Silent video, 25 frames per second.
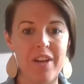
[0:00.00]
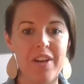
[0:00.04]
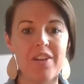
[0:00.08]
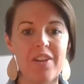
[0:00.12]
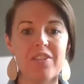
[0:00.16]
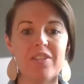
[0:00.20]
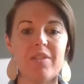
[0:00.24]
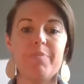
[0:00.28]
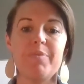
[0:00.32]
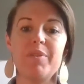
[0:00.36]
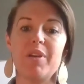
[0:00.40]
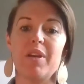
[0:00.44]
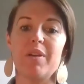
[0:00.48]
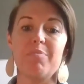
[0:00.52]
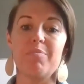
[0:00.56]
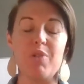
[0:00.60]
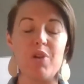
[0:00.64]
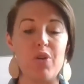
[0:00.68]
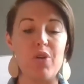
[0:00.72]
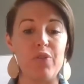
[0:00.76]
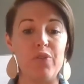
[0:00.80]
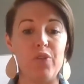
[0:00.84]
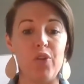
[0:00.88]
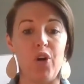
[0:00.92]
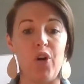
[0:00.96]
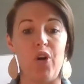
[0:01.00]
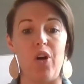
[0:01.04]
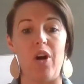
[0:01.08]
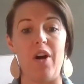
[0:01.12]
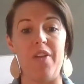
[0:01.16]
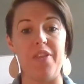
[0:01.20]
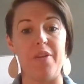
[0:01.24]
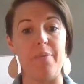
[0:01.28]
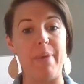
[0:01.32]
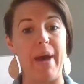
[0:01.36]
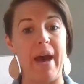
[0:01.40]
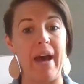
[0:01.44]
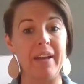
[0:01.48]
something beautiful on
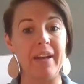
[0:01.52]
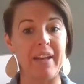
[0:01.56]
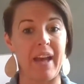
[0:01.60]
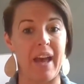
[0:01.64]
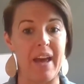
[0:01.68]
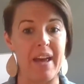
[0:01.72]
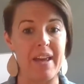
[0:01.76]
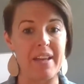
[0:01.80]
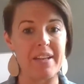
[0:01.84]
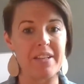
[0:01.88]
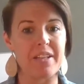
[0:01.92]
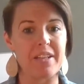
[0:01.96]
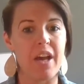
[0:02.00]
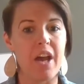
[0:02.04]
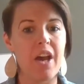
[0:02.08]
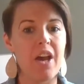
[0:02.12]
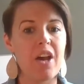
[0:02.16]
the back end.